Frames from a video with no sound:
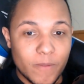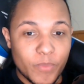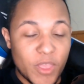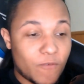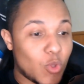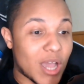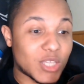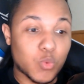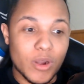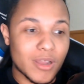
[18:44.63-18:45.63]
If you
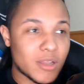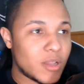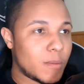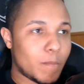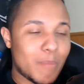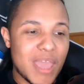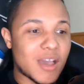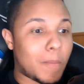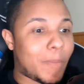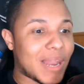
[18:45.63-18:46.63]
guys want to make
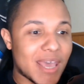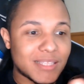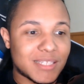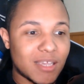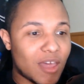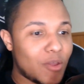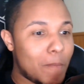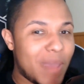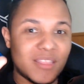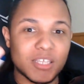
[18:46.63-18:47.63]
a plan together,
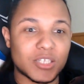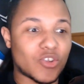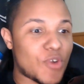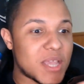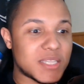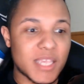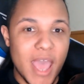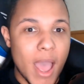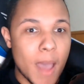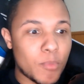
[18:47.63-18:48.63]
make this crazy
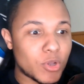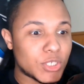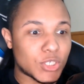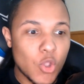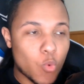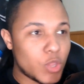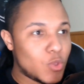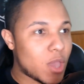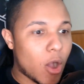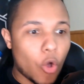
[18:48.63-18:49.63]
ambush where you
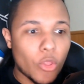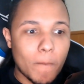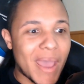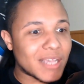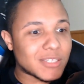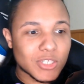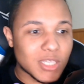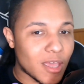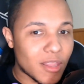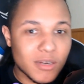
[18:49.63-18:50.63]
get all the masters
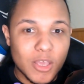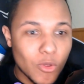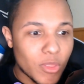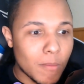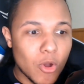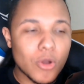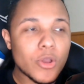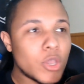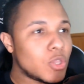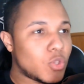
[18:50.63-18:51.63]
together, kill them all,
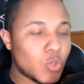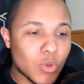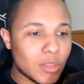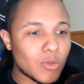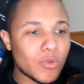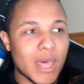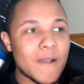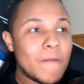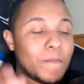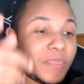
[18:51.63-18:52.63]
you can do
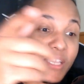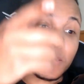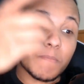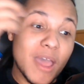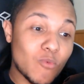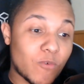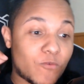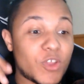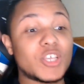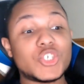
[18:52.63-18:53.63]
that. This man will
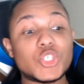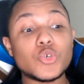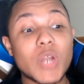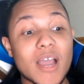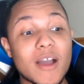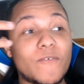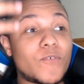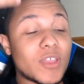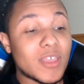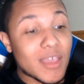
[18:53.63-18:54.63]
freaking shoot like a
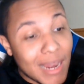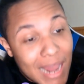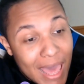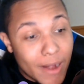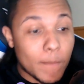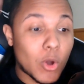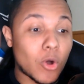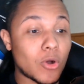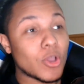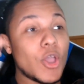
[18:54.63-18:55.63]
freaking Kalata
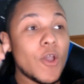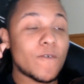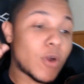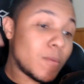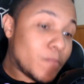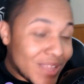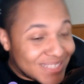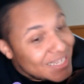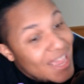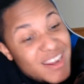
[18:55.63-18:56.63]
bolt from
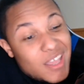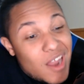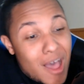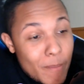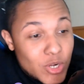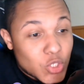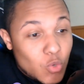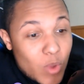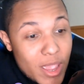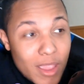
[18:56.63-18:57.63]
10 kilometers
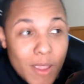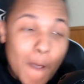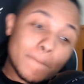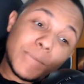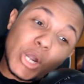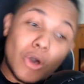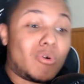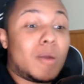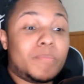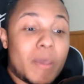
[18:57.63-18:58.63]
away,
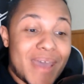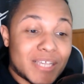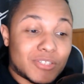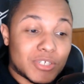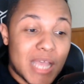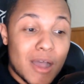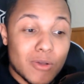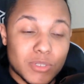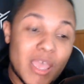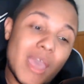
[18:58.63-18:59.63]
blow up the master's
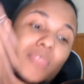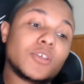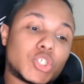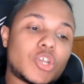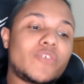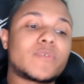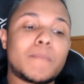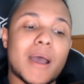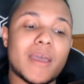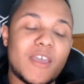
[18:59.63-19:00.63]
house, and the
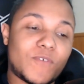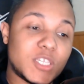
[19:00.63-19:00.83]
servant, if he's